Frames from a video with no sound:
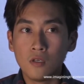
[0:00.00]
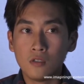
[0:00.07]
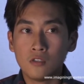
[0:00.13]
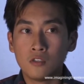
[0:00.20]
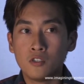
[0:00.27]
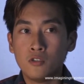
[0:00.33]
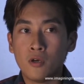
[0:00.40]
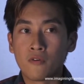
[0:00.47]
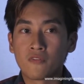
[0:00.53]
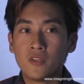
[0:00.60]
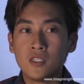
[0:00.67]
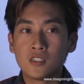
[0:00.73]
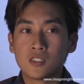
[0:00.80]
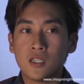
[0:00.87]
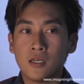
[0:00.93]
you know, you have
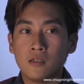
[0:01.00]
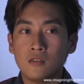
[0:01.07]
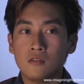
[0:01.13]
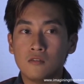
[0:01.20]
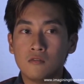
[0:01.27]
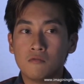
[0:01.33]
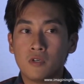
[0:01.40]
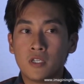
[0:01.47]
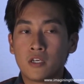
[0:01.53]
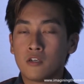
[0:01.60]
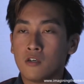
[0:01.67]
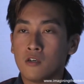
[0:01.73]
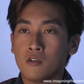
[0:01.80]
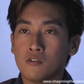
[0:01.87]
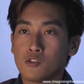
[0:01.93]
things like what they
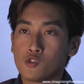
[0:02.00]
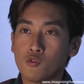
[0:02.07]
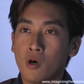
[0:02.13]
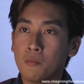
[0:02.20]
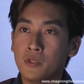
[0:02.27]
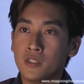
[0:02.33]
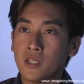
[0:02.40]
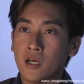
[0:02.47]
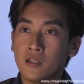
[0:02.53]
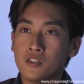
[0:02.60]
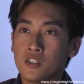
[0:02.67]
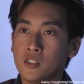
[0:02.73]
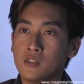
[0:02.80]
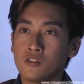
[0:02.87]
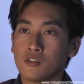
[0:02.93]
call swarm
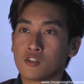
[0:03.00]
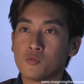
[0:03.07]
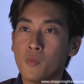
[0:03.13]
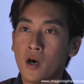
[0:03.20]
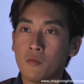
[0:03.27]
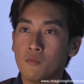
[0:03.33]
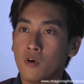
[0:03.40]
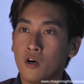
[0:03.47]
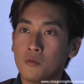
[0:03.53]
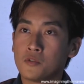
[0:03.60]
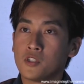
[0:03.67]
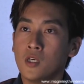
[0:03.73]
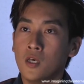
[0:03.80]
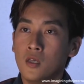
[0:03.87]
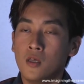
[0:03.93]
intelligence or smart
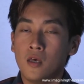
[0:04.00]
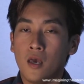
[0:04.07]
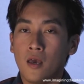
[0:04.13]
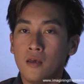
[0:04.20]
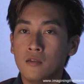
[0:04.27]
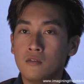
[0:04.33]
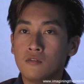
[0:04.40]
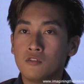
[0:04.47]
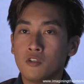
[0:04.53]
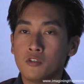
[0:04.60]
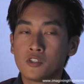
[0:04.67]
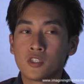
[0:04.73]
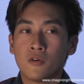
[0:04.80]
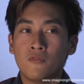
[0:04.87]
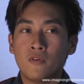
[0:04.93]
mobs. And
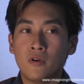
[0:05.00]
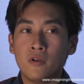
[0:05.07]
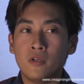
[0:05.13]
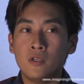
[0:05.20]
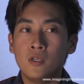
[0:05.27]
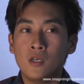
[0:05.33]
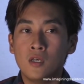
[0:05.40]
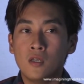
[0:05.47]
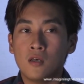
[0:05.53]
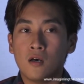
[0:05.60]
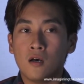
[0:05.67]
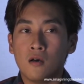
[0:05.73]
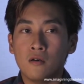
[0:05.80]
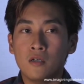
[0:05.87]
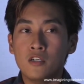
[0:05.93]
those are very
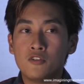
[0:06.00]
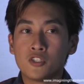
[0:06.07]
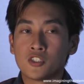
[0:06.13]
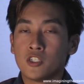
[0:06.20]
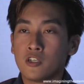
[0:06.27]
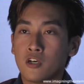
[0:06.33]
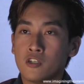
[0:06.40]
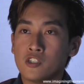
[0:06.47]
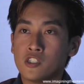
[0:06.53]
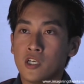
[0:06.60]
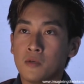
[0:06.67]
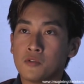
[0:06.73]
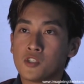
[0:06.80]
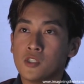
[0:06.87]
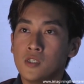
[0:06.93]
uh, interesting
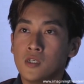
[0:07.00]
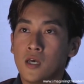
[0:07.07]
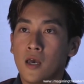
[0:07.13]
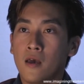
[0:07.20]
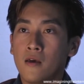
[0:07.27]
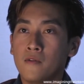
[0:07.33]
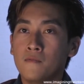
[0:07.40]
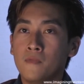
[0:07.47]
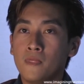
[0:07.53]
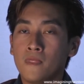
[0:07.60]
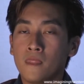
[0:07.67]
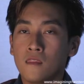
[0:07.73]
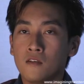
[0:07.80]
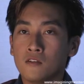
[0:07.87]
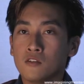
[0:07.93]
concepts and
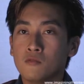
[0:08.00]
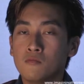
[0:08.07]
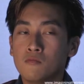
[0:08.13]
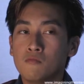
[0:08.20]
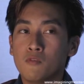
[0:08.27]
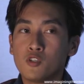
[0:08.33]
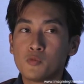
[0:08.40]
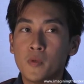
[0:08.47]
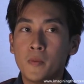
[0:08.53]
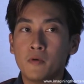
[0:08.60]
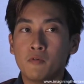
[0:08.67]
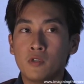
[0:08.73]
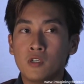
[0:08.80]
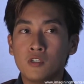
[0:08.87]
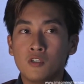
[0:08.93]
you know, most
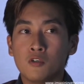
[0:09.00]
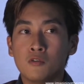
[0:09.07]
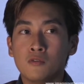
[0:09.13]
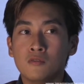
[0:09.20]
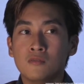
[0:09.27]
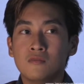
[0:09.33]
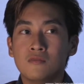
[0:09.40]
people wouldn't know,